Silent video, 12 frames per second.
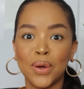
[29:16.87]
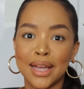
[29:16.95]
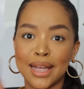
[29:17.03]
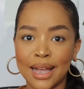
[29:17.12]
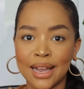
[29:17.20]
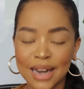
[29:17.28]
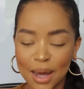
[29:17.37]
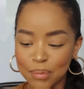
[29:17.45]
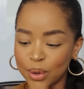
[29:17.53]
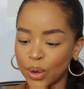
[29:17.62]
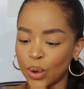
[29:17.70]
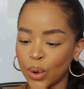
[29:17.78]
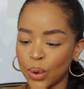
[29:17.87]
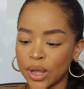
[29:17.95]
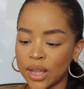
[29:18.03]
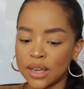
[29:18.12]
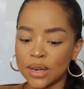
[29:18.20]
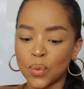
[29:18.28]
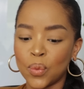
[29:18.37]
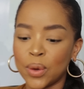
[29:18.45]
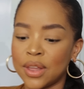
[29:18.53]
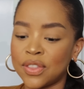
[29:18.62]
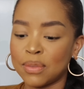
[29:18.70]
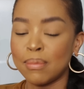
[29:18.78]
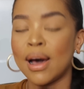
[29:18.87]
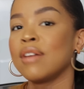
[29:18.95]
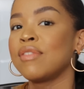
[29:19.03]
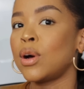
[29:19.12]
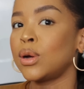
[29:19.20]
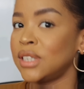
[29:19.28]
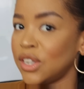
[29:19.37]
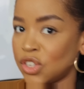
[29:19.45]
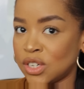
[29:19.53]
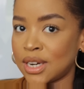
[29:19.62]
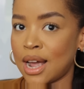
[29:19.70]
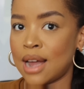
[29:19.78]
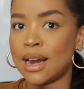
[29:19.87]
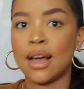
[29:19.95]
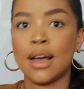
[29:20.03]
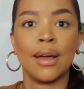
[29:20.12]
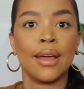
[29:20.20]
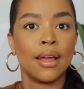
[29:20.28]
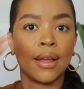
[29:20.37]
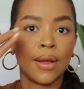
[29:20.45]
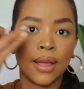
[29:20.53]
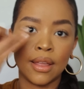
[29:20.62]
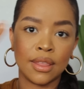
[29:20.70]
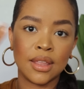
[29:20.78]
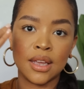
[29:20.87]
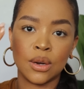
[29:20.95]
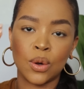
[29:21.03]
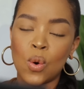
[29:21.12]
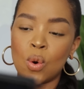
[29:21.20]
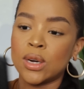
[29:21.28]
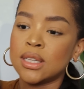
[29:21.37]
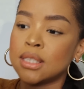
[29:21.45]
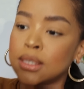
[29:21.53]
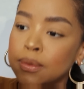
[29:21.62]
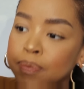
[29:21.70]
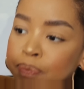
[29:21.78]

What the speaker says: again, I'm going to go in with my foundation color in the inner corners.